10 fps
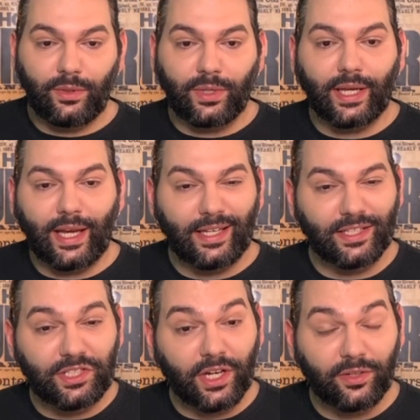you can kind
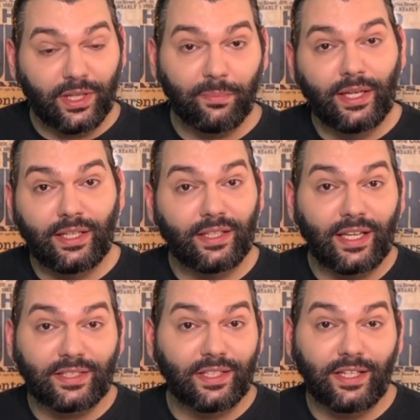of check on them in the
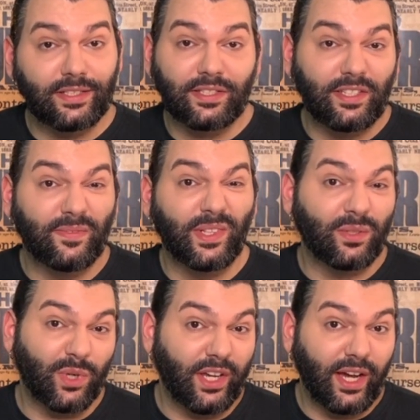next days and see if they
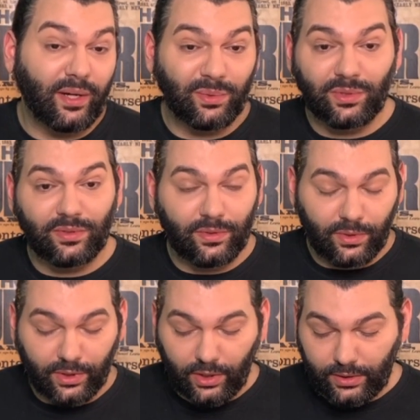dry out
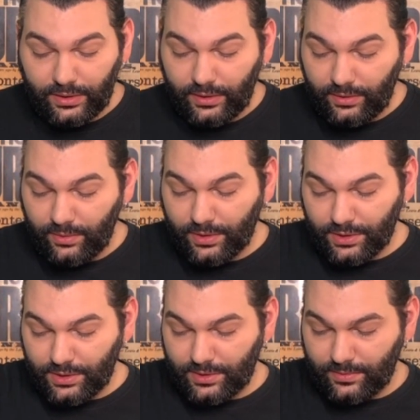or not. You can
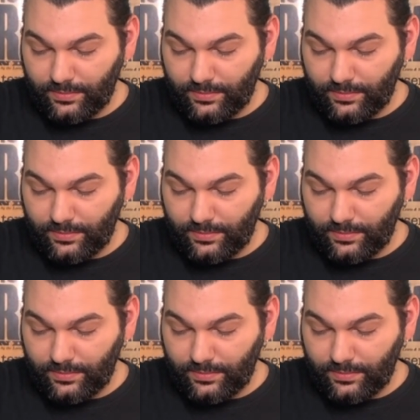just